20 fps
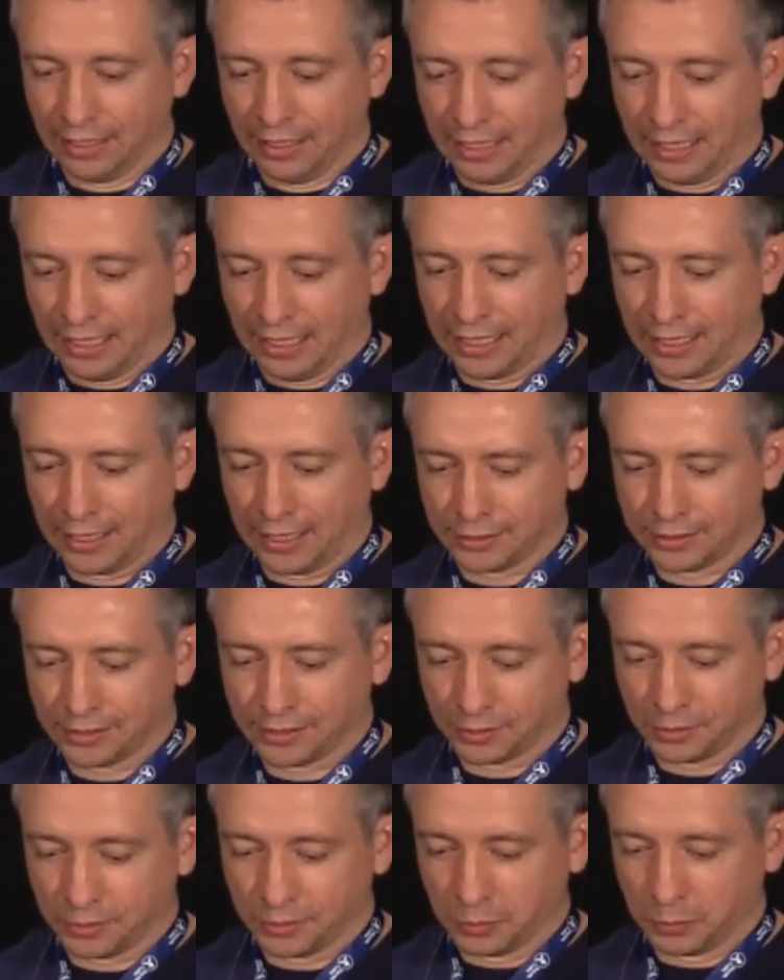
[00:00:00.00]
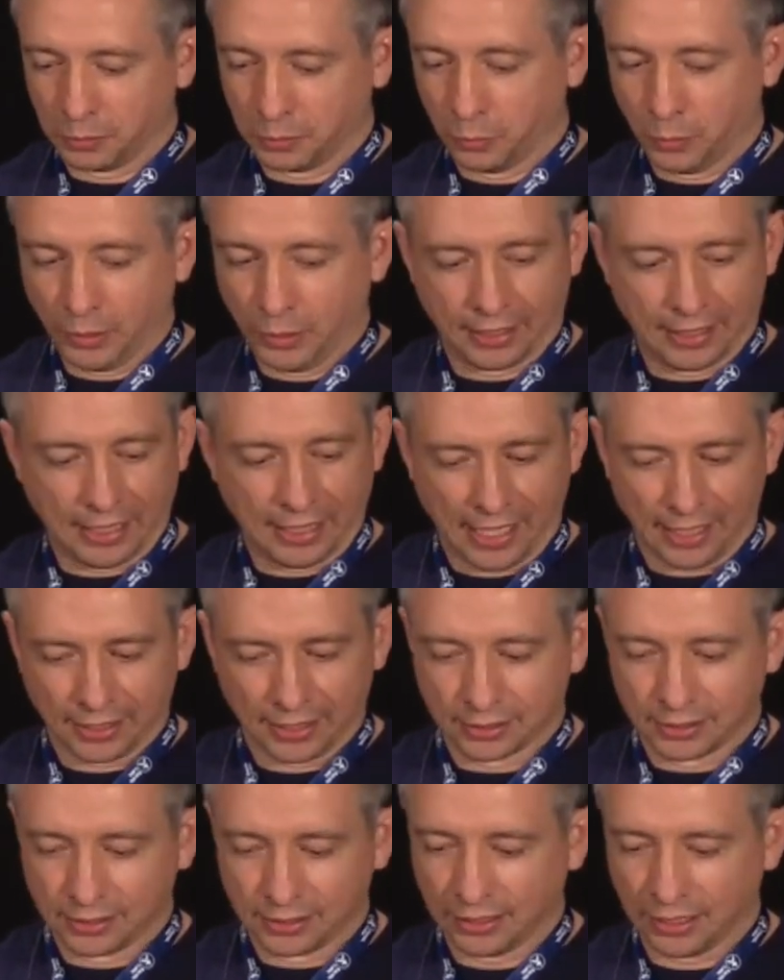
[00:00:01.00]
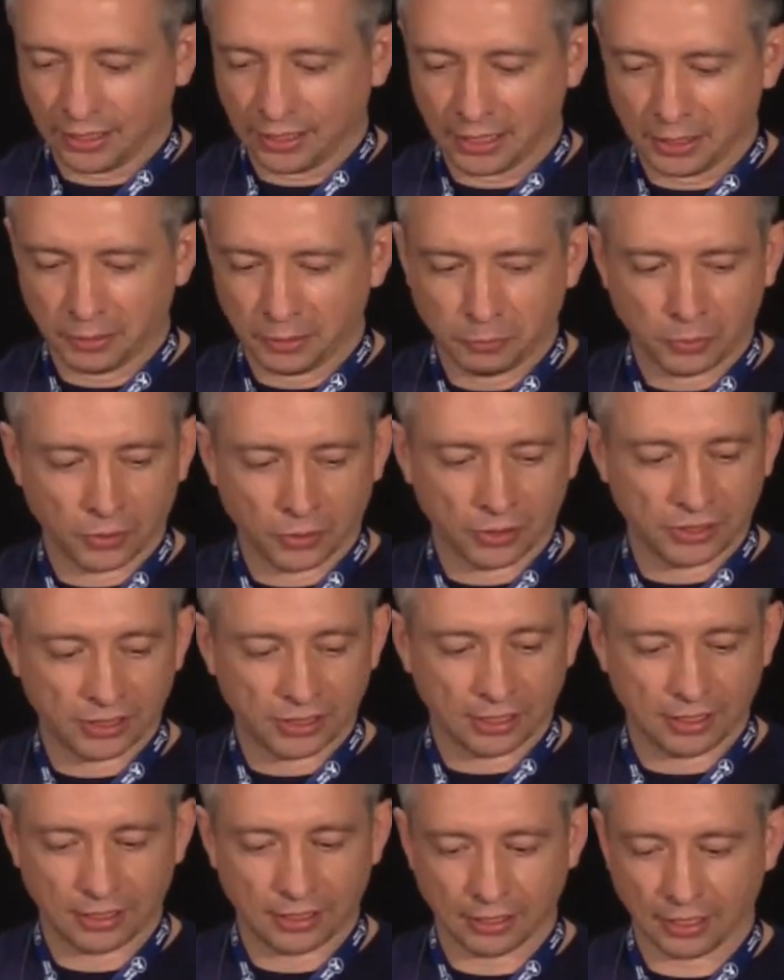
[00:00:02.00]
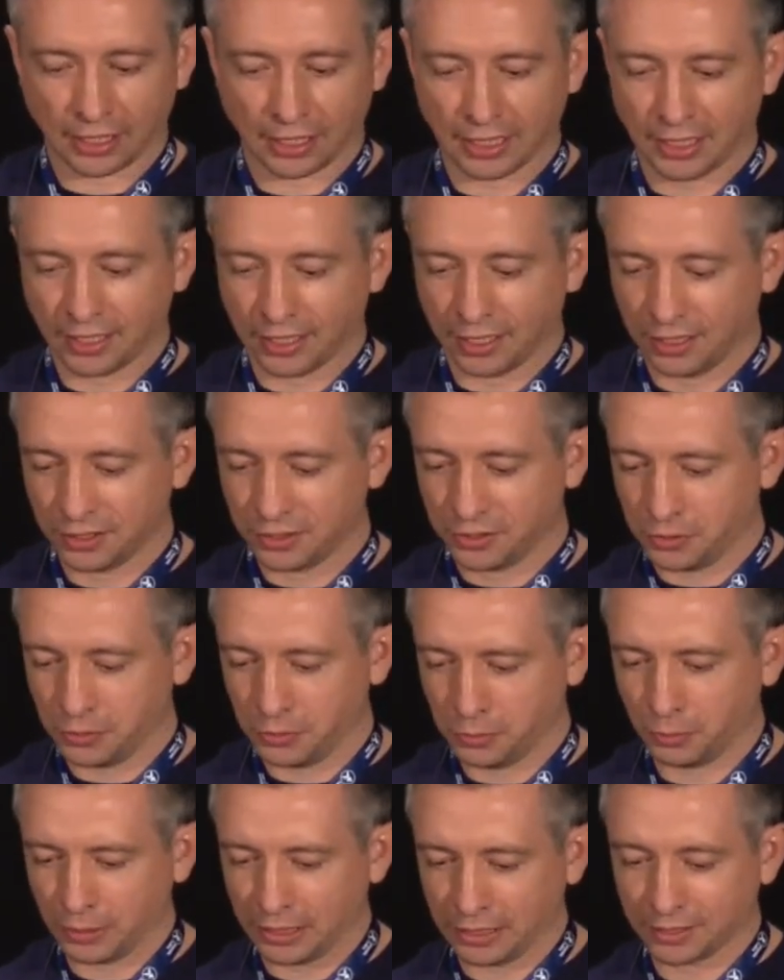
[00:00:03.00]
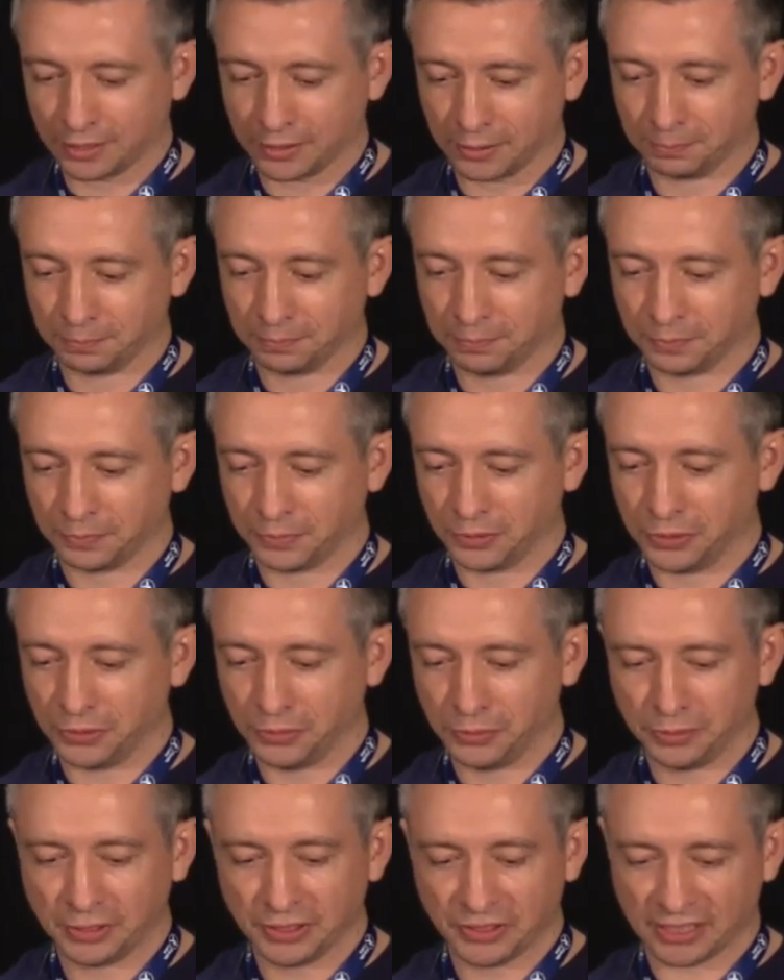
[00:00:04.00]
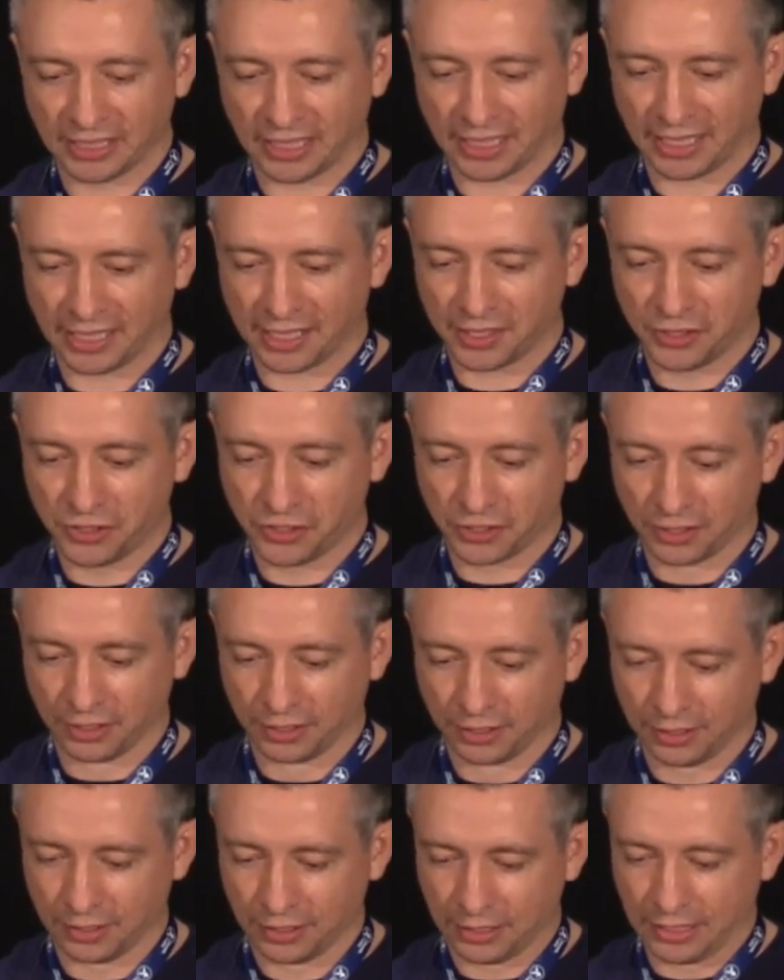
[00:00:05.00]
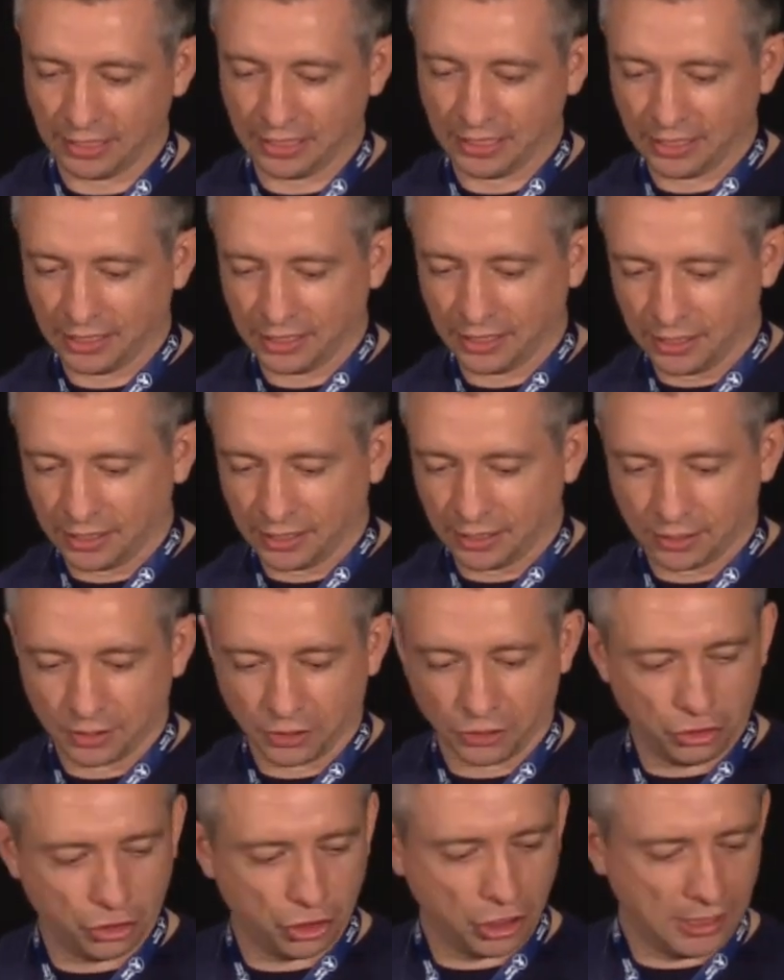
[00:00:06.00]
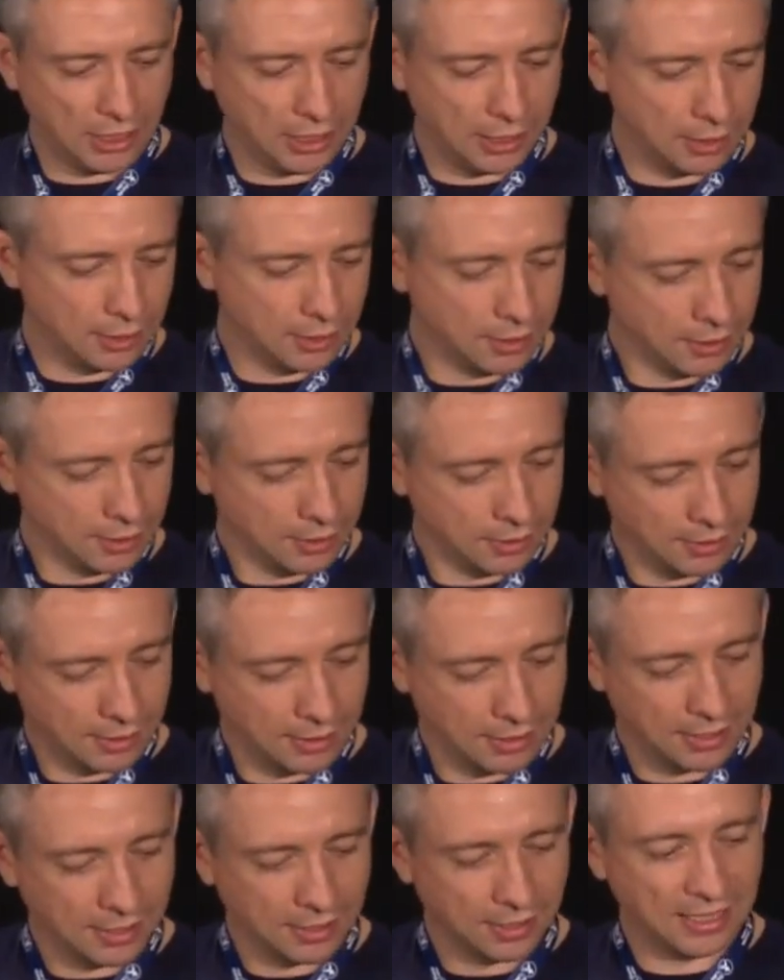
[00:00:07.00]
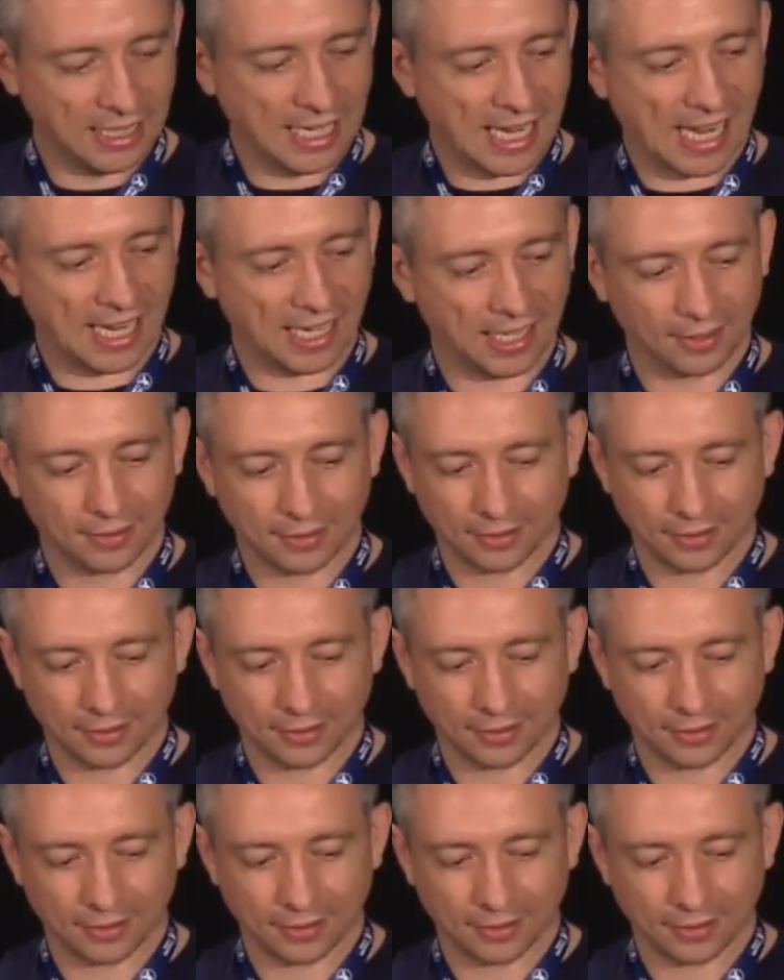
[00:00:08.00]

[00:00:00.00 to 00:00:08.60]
And with that, I would like to welcome to the stage Jean Yang.